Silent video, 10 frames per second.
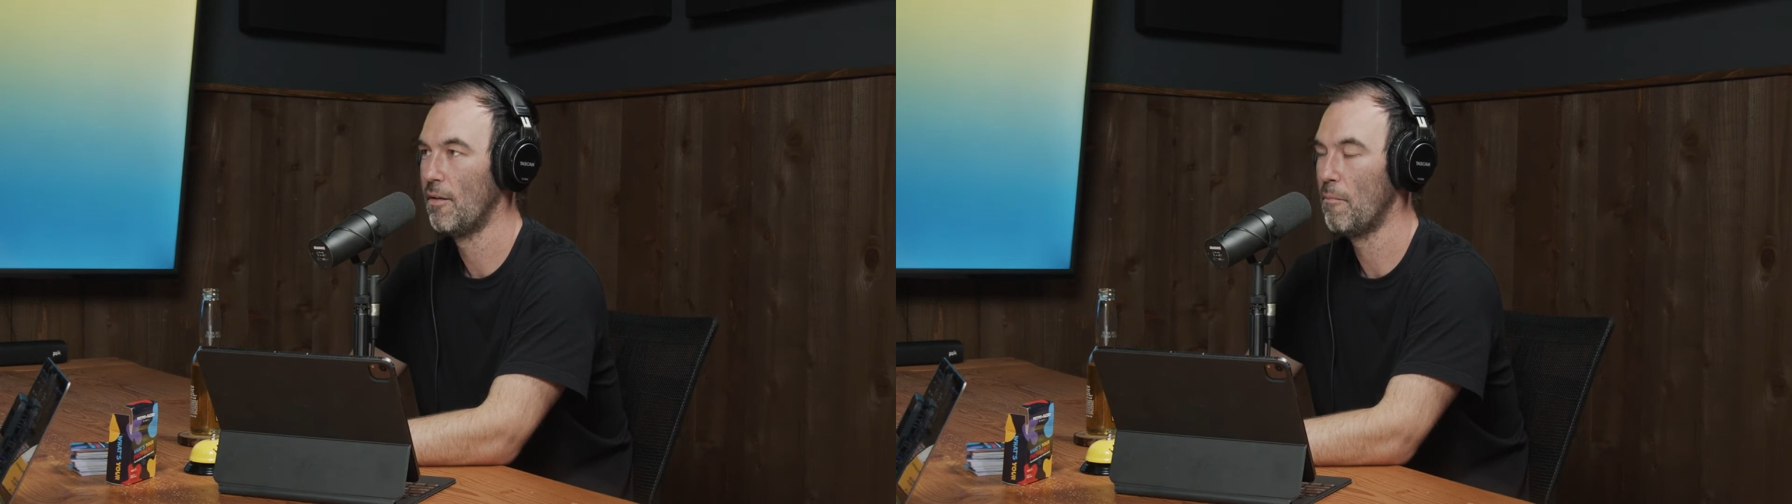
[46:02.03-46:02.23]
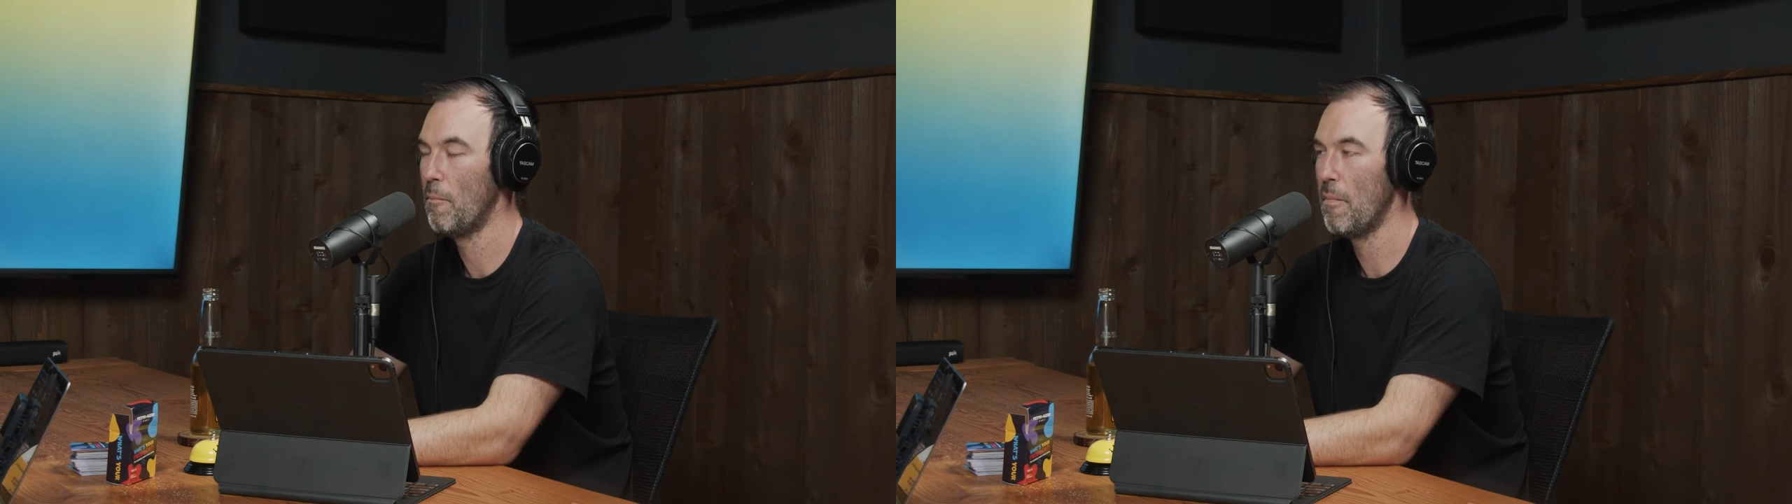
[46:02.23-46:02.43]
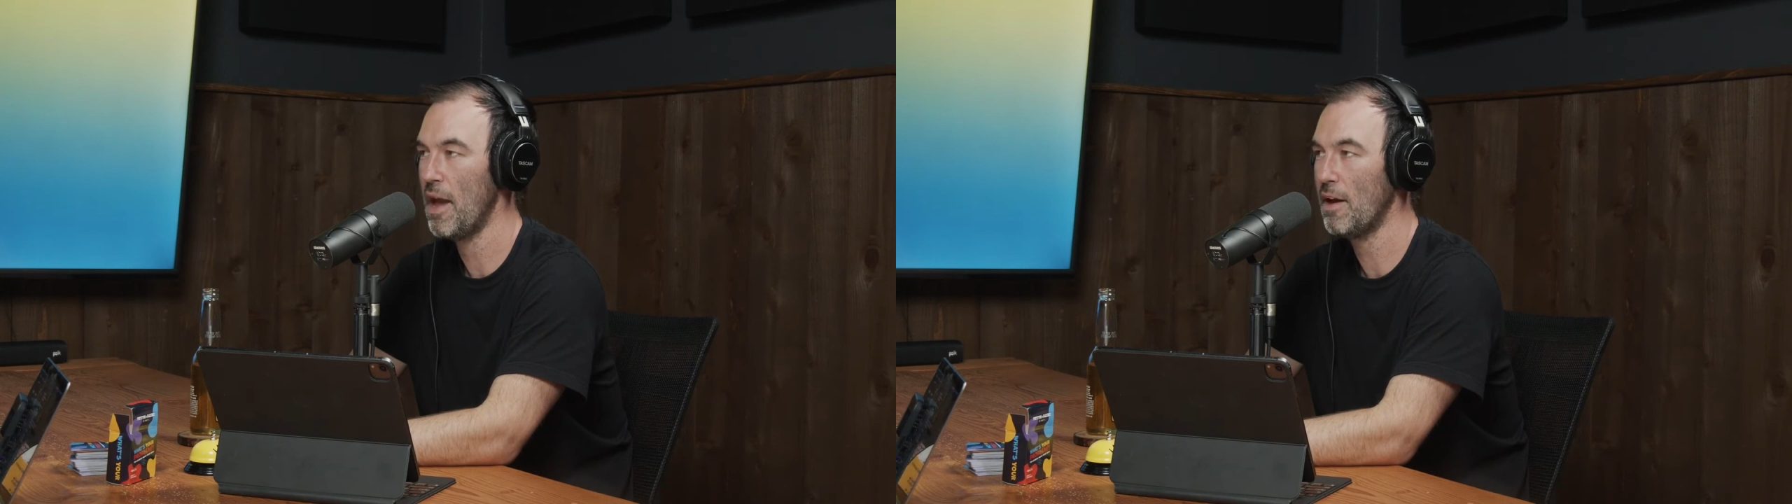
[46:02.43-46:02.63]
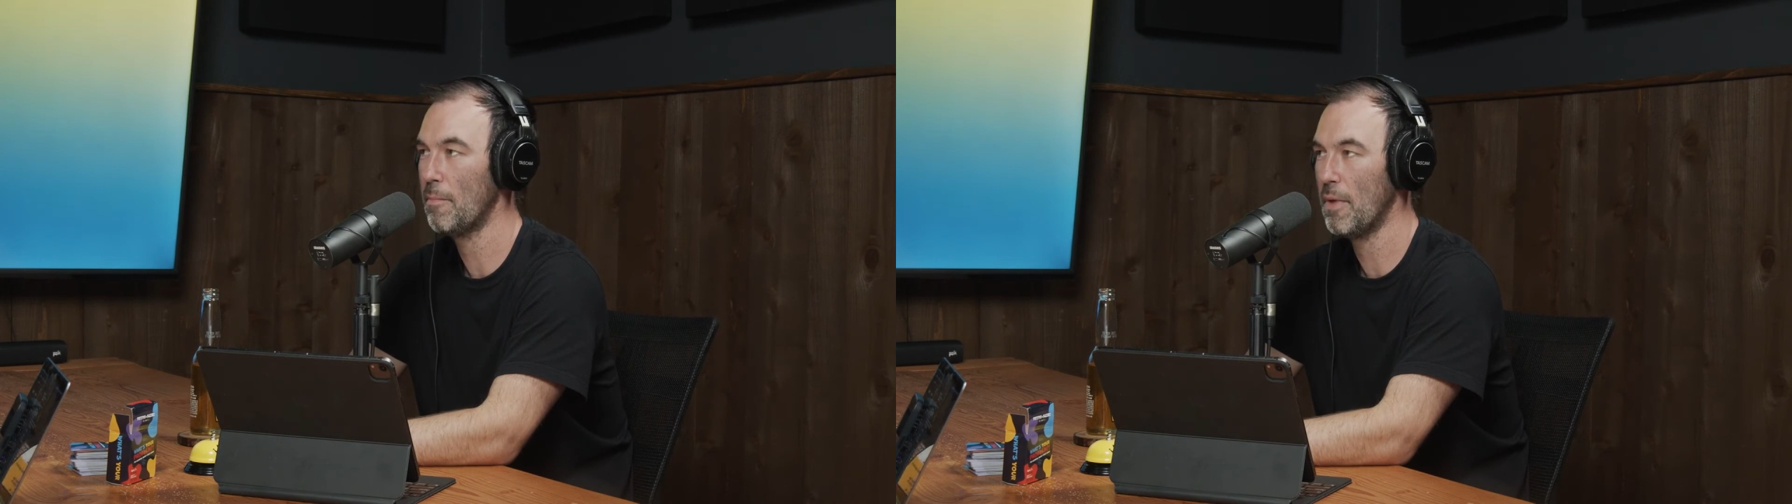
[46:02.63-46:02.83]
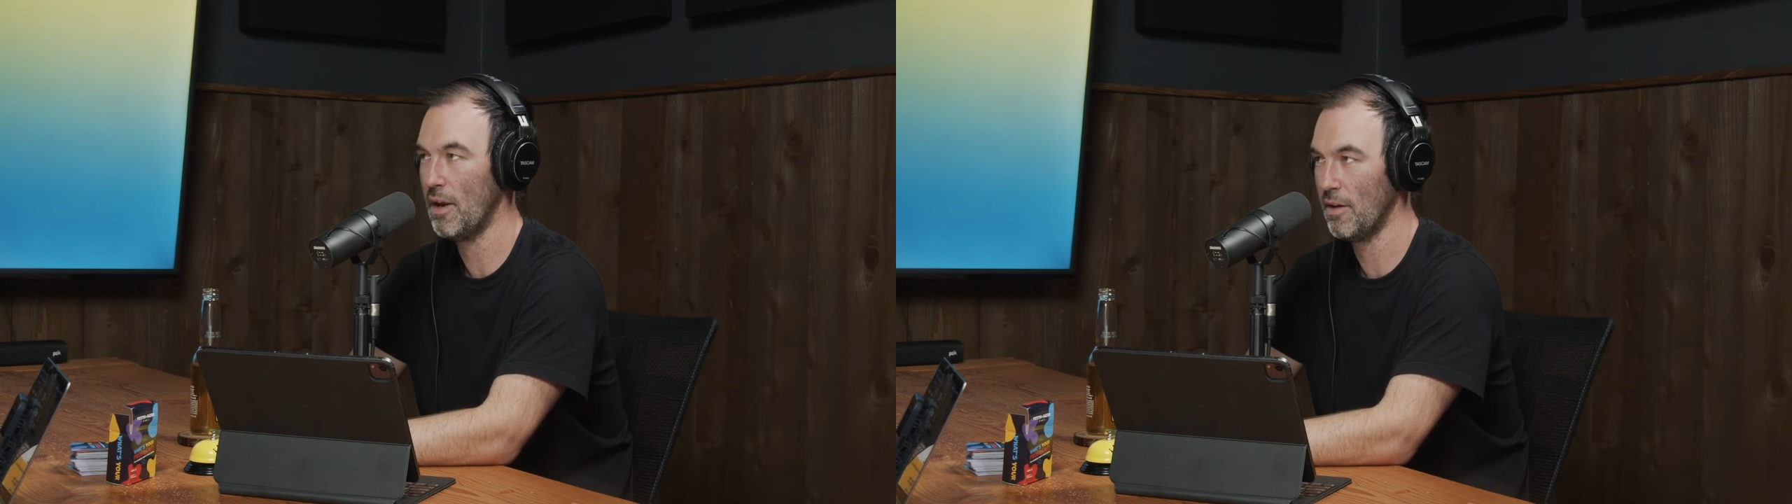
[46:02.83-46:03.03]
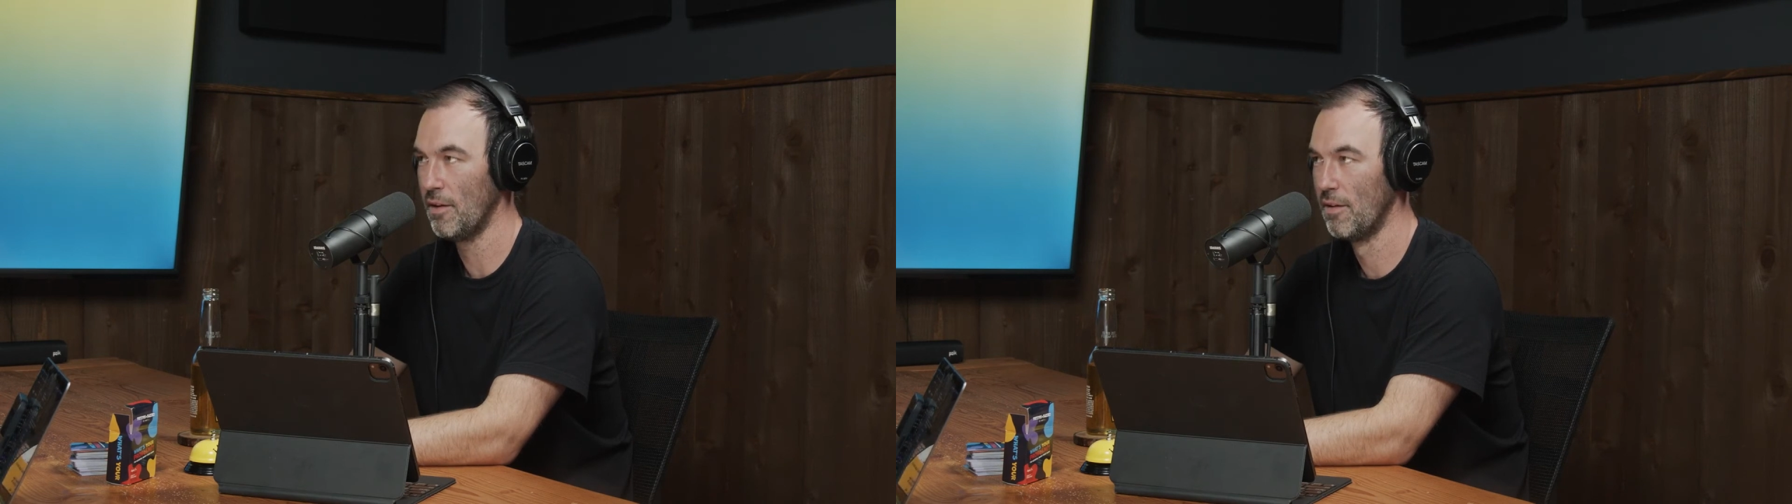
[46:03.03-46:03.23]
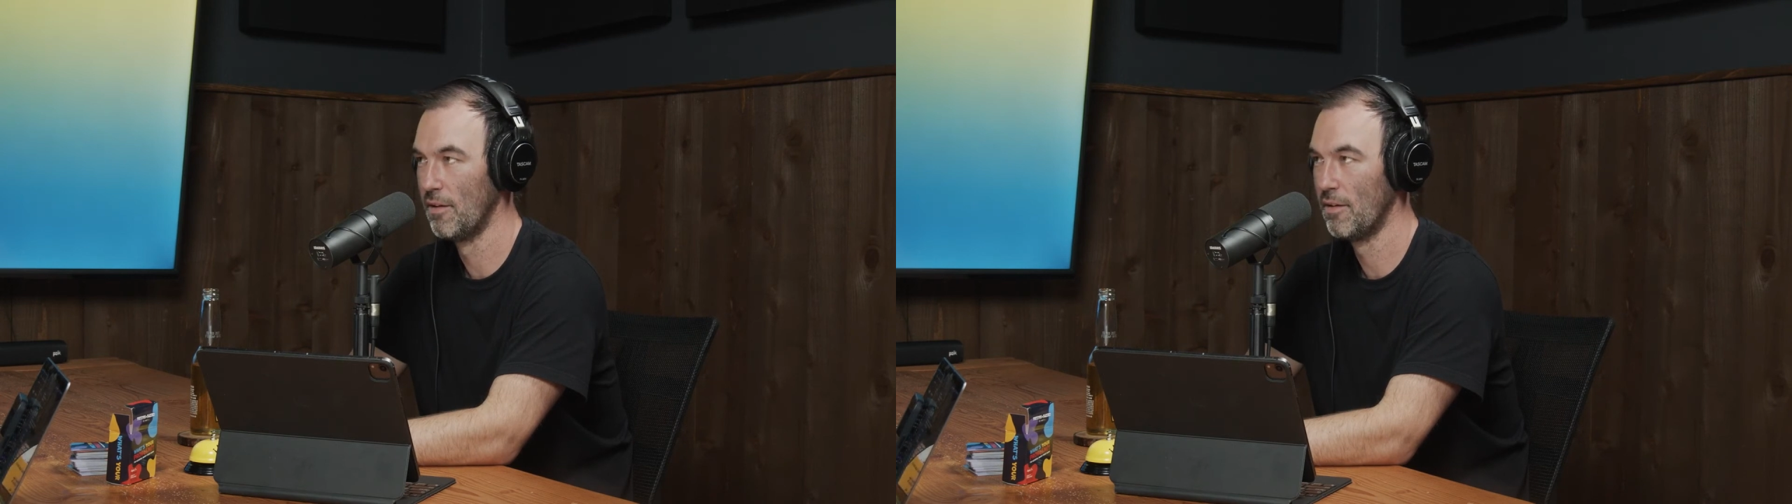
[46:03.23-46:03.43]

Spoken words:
make money